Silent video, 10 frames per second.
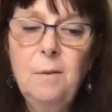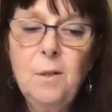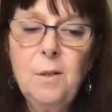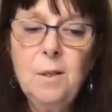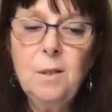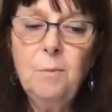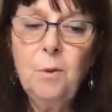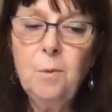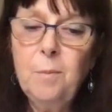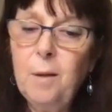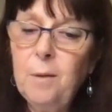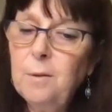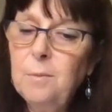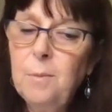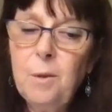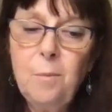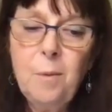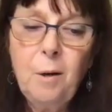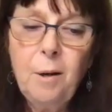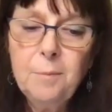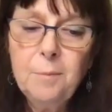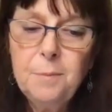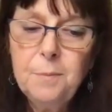This is your mother, Mother Mary.